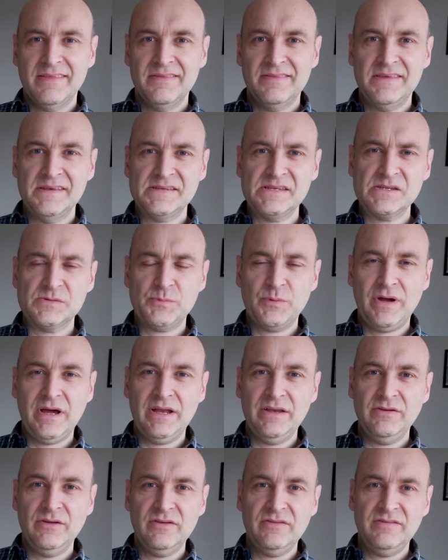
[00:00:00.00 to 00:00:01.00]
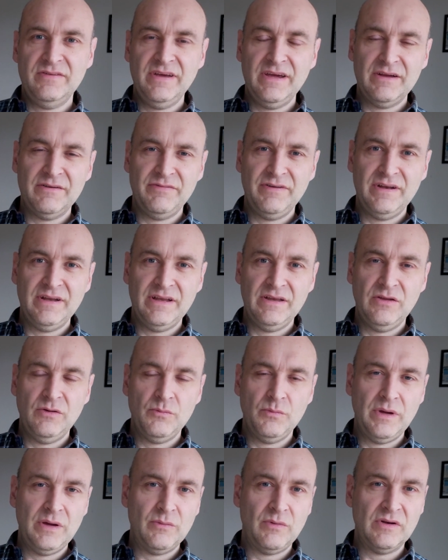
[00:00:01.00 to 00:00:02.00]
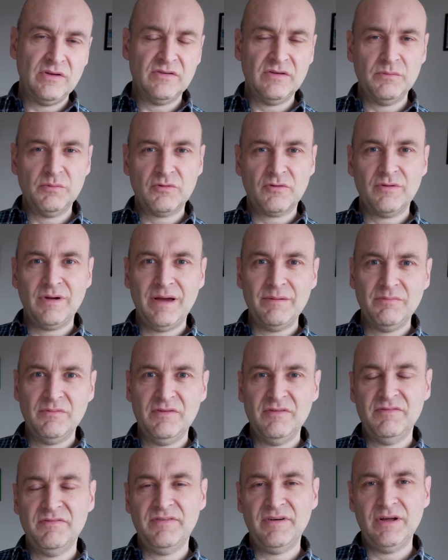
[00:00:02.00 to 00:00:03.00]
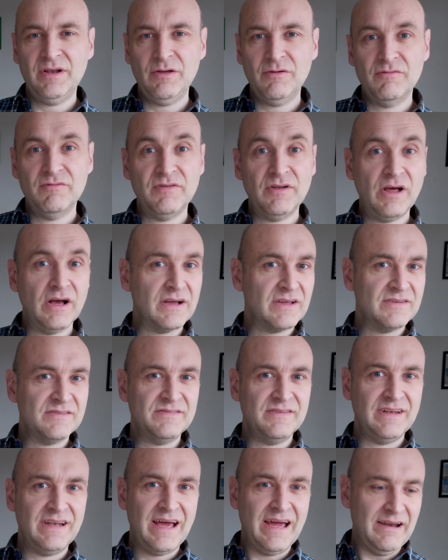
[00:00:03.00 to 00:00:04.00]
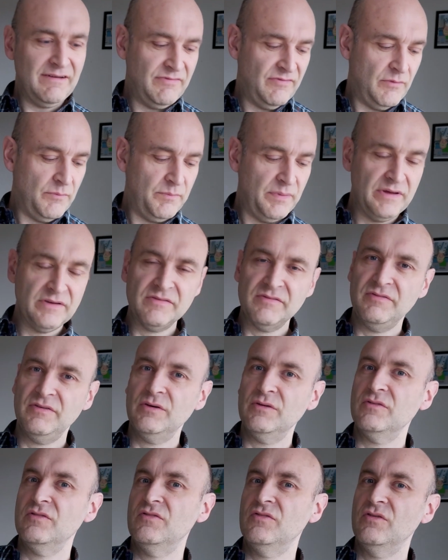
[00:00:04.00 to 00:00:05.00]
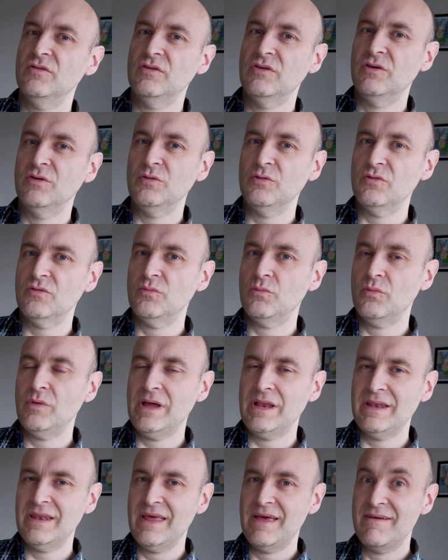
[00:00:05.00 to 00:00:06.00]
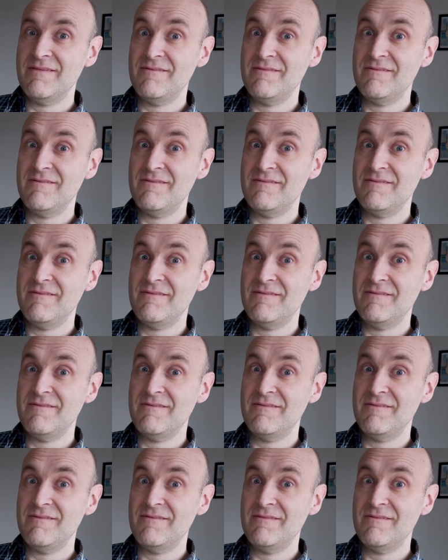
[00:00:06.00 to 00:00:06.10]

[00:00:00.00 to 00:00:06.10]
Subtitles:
This is Brian, your tech friend, and you may want to subscribe to follow Vlogger's Delight for best phones to use when